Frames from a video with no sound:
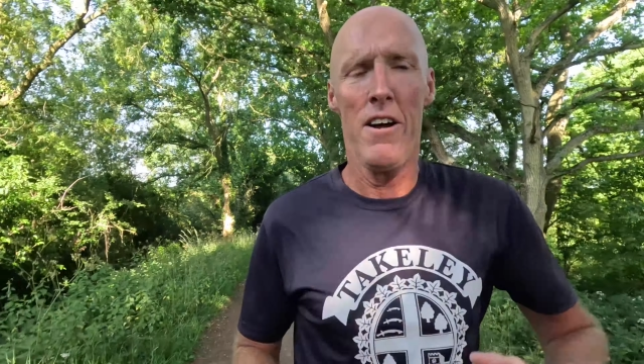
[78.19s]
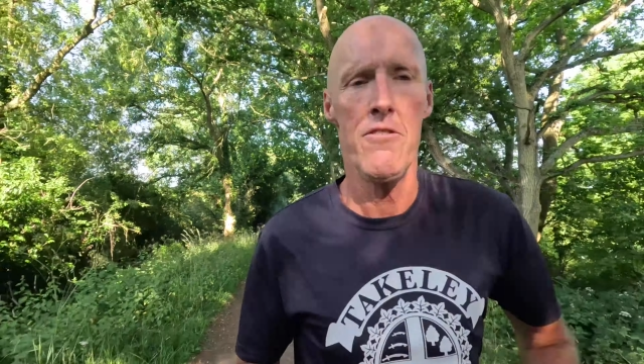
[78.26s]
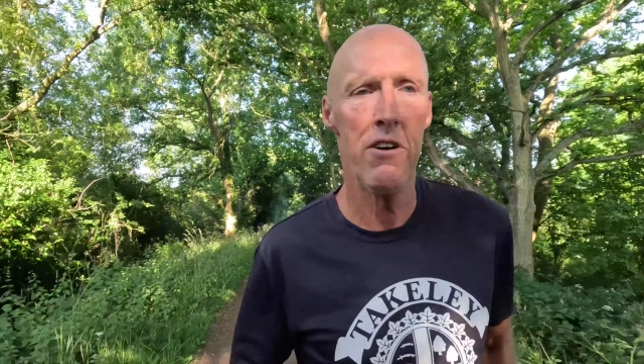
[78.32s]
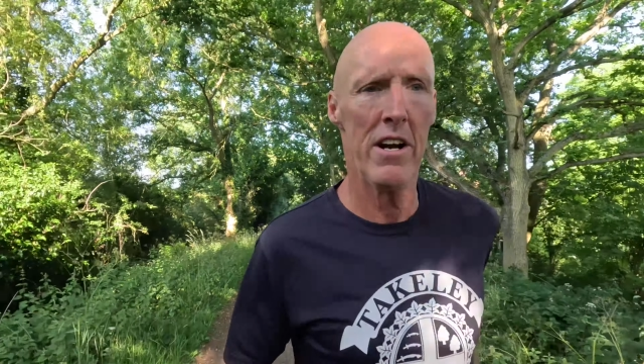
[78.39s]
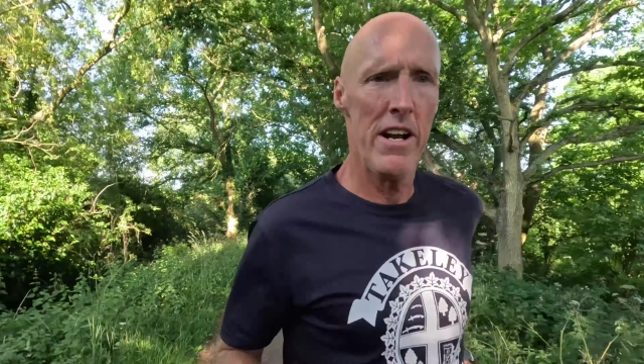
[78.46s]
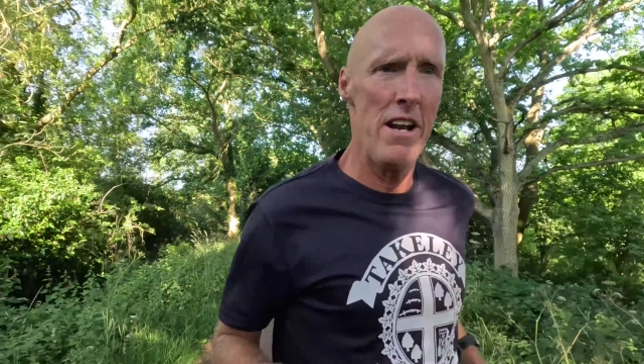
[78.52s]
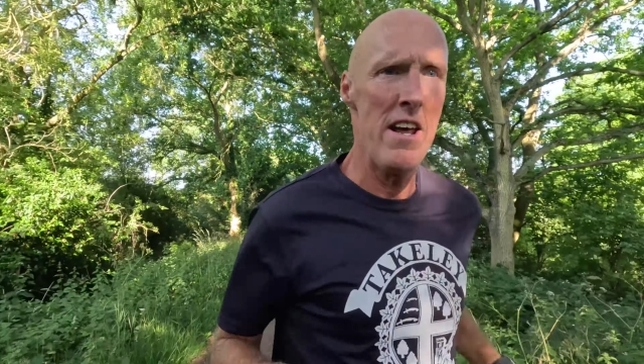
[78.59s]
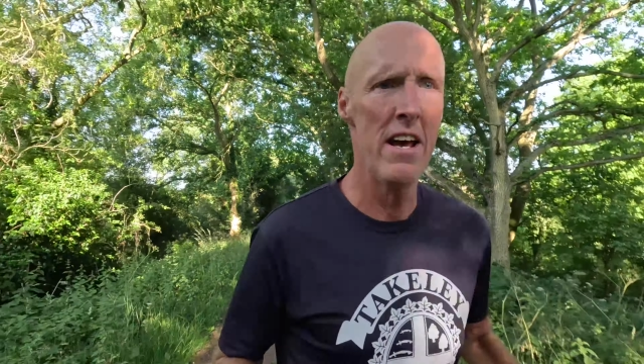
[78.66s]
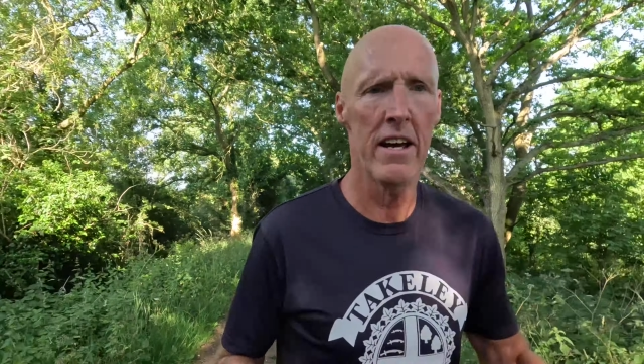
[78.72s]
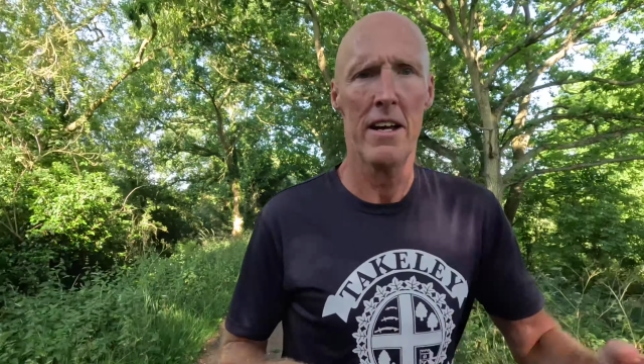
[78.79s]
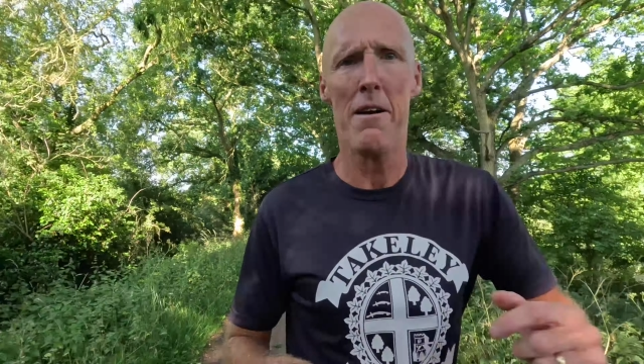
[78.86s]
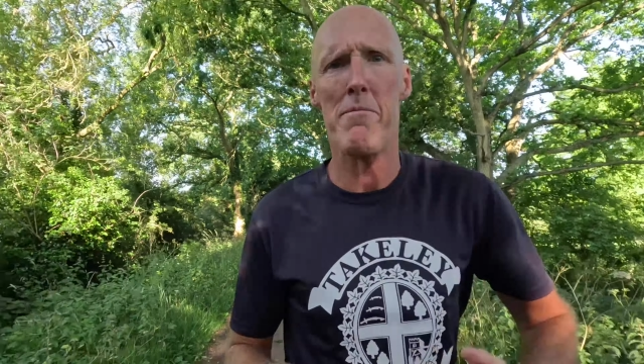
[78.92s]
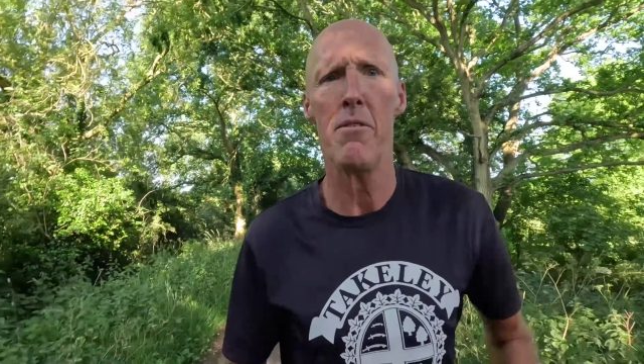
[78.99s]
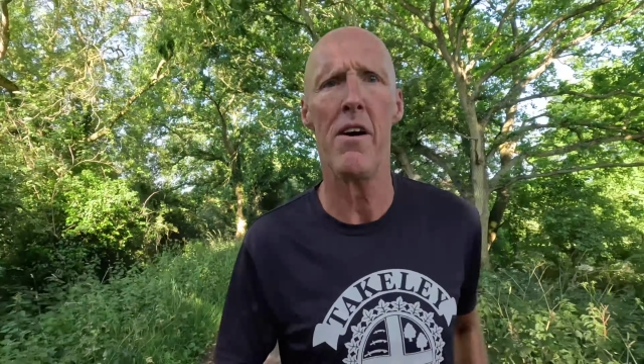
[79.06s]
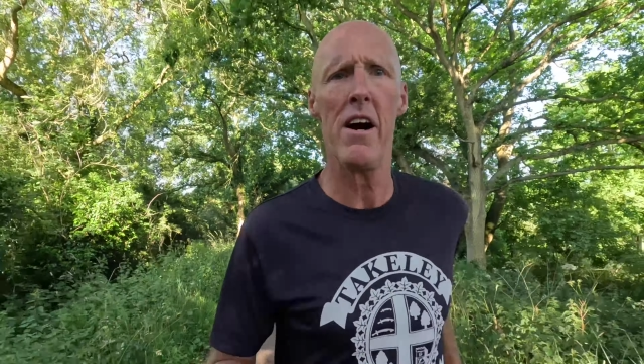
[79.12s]
running, a
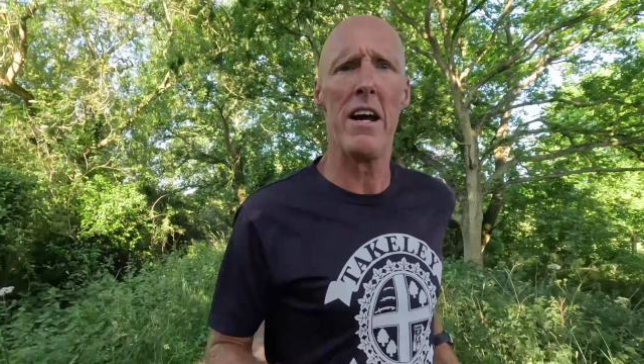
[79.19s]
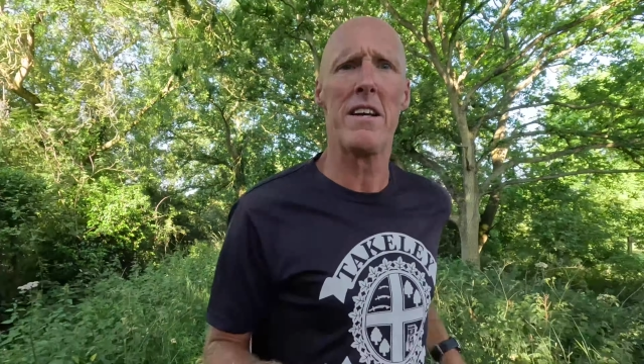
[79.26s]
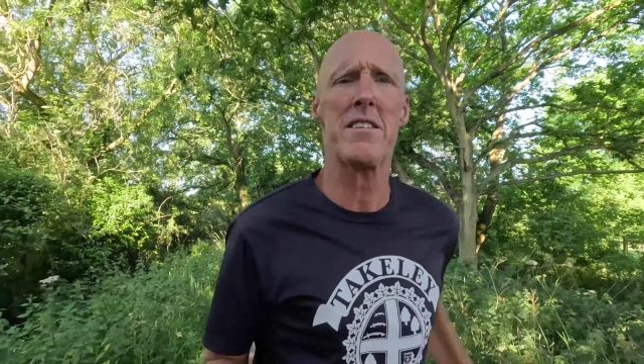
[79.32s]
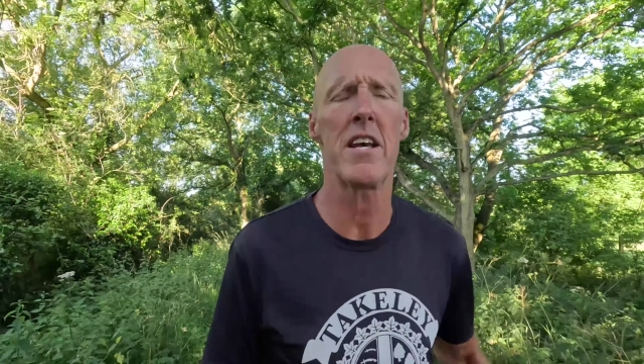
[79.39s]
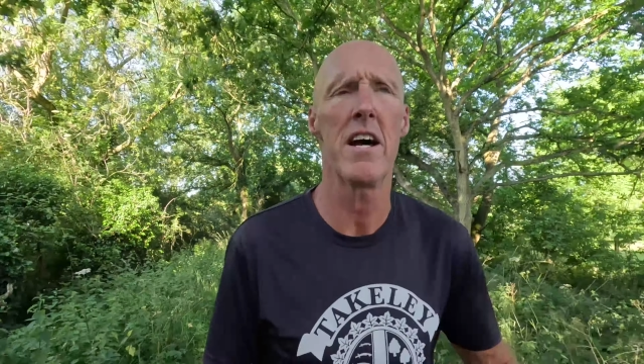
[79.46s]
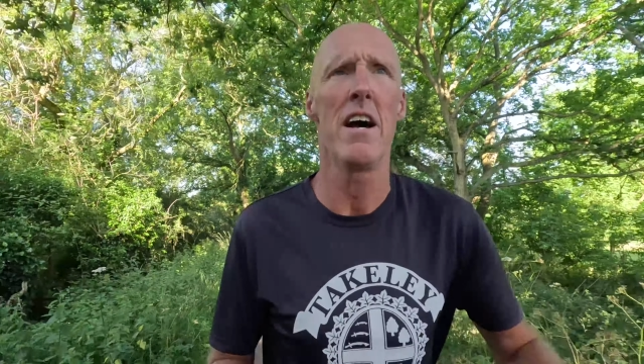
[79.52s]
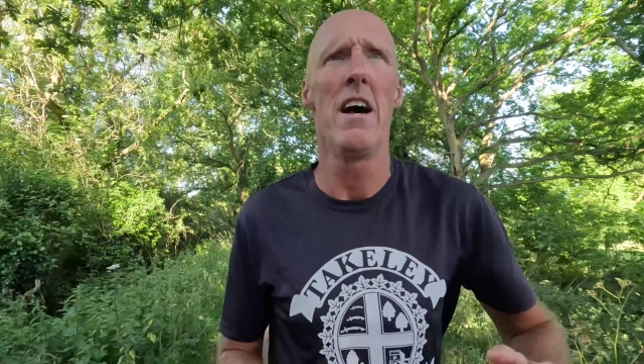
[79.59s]
couple of hikes.